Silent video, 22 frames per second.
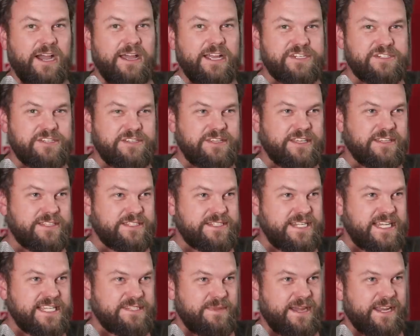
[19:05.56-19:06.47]
actually think the
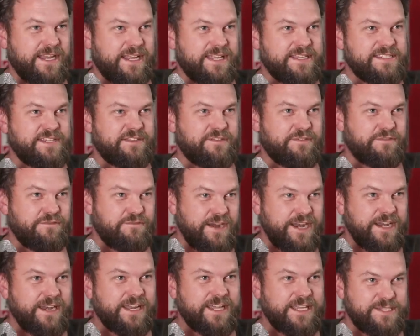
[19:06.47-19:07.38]
Tasmanians are the
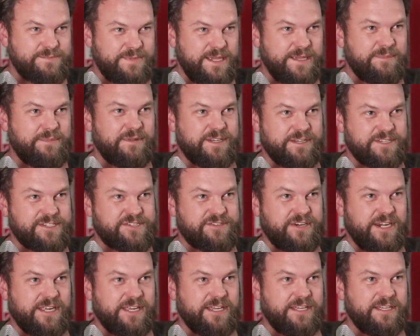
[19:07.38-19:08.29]
friendliest people in
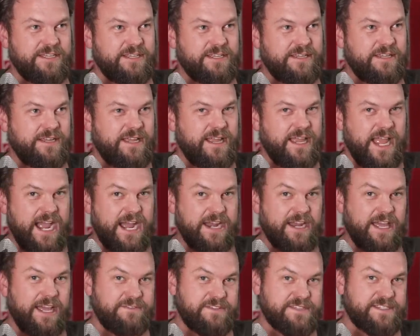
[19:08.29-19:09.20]
Australia. And
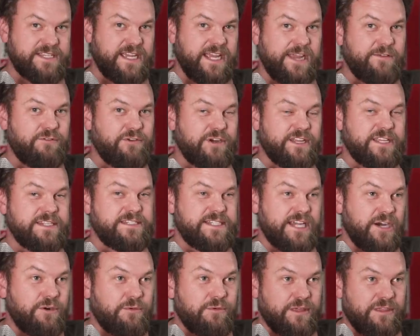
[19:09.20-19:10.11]
I have to say, everyone I
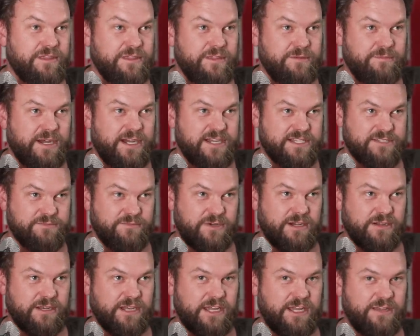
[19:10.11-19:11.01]
dealt with at Parks and
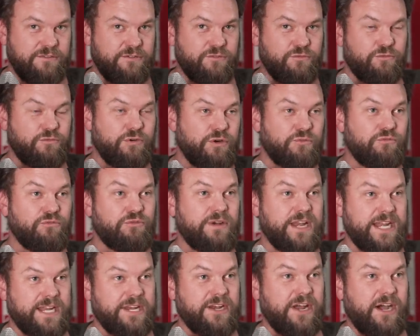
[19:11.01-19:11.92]
Wildlife were
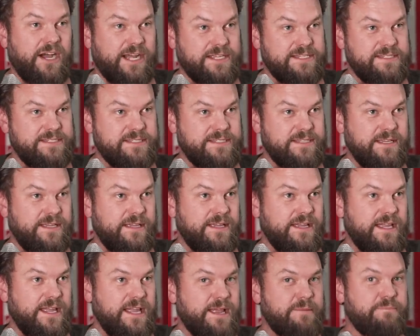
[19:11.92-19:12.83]
really nice.
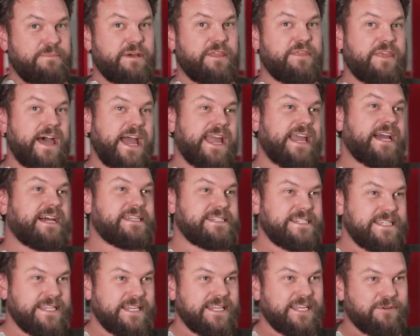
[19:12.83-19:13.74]
But they are
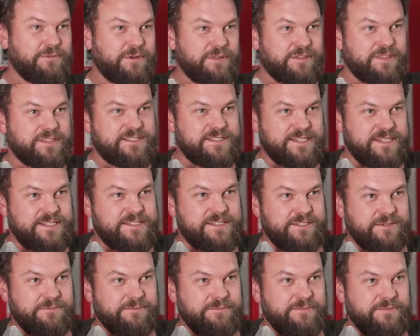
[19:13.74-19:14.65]
dealing with a
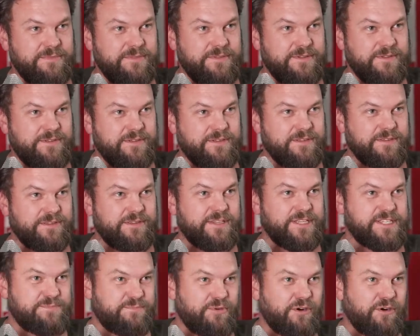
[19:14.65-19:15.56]
system
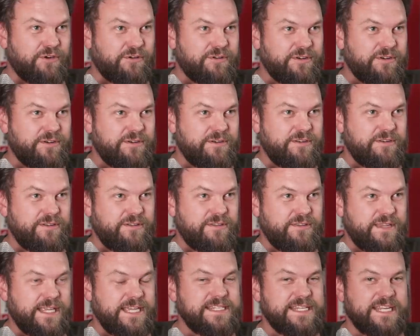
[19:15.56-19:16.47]
that's broken.
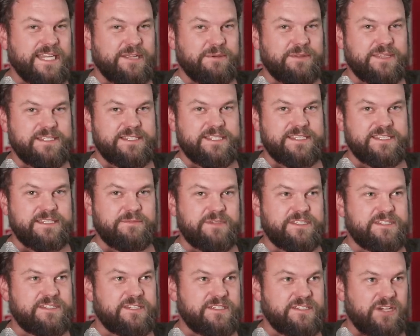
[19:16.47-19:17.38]
They're dealing with a system
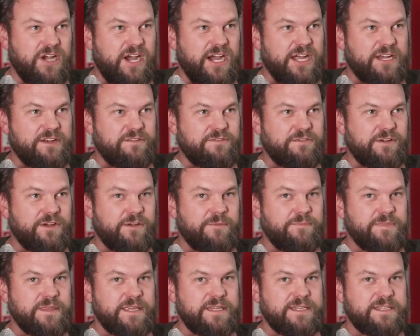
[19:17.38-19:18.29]
that's designed for
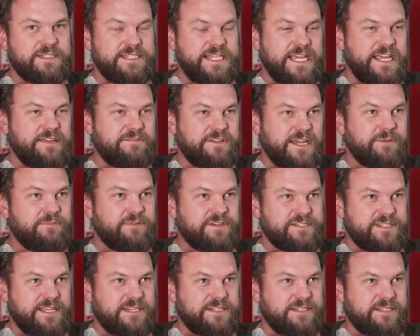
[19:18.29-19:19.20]
TV
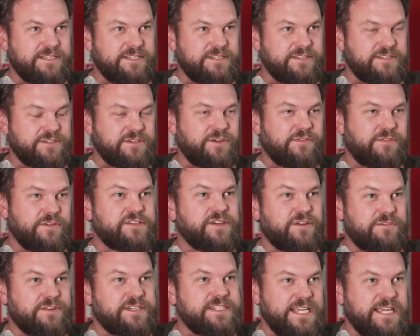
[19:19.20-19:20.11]
presenters.
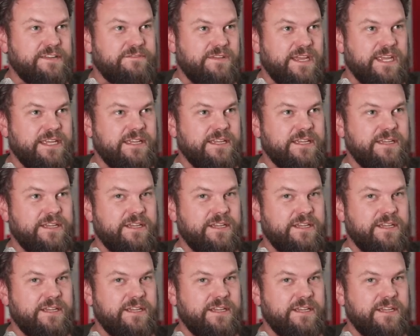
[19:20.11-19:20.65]
For TV